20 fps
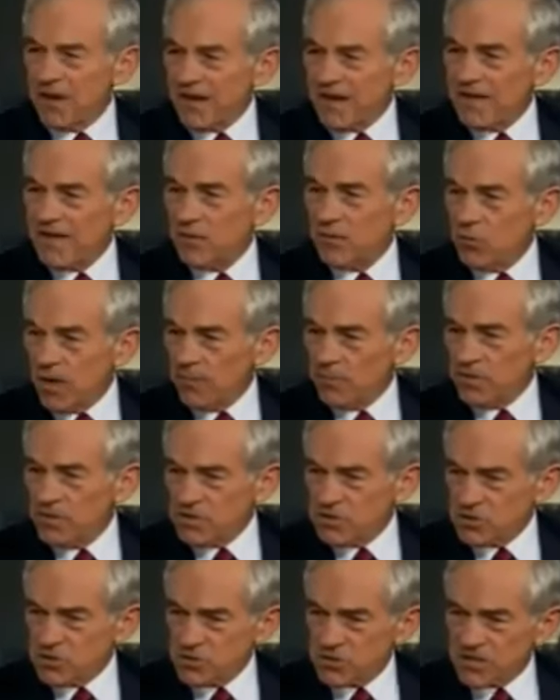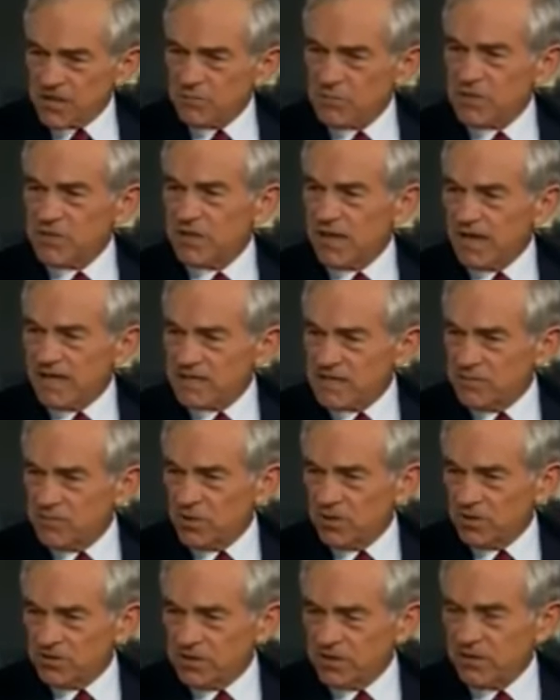is buying weapons to subsidize
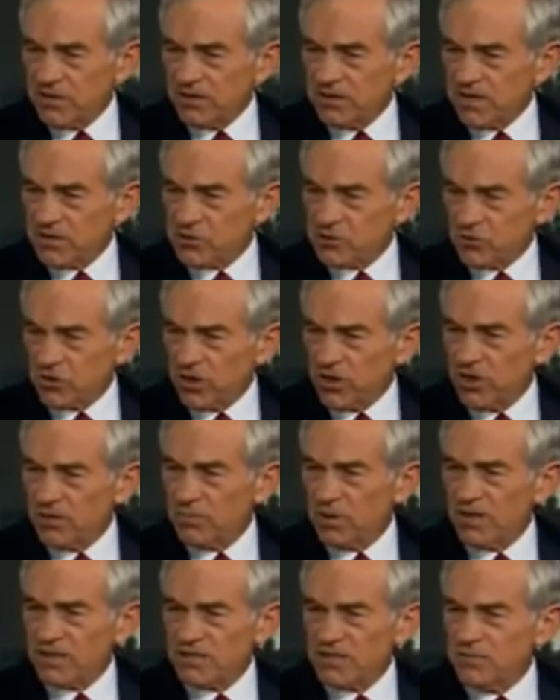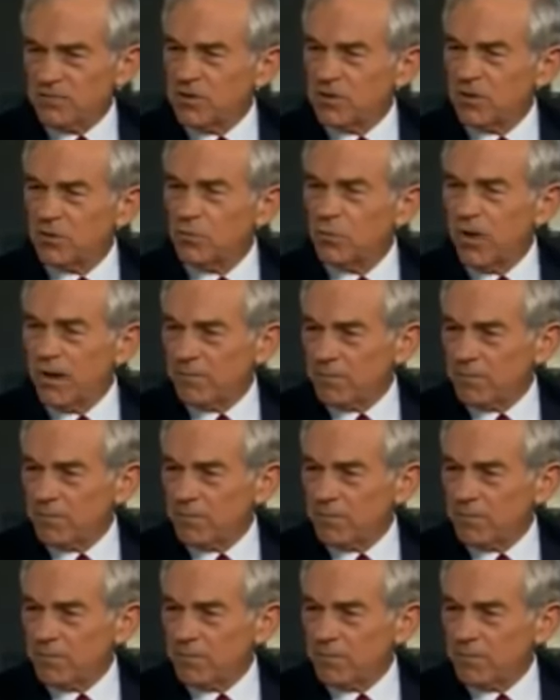the military-industrial complex to build